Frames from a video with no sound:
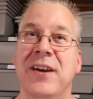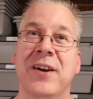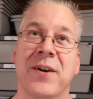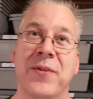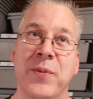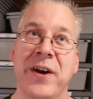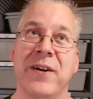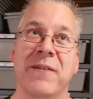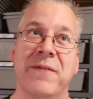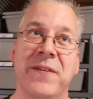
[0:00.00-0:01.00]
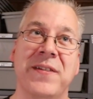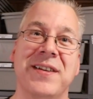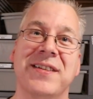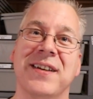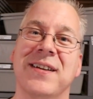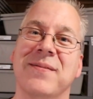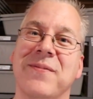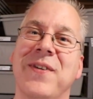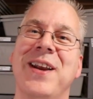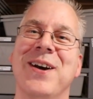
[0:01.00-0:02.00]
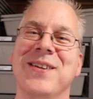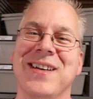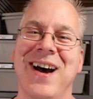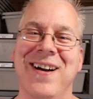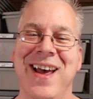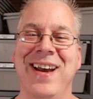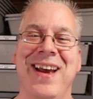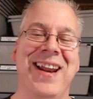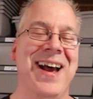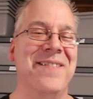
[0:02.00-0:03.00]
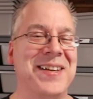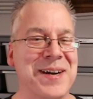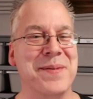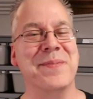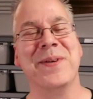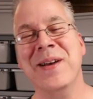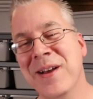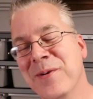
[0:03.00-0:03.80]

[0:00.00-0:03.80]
you know, 350 some videos out and I have to come up